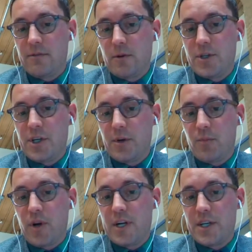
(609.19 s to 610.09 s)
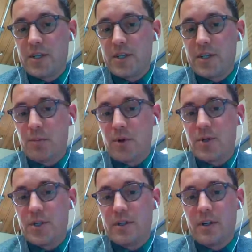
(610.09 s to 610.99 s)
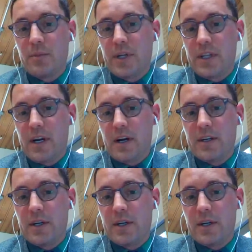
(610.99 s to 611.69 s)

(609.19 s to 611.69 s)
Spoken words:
first year projects in person, they'll be there.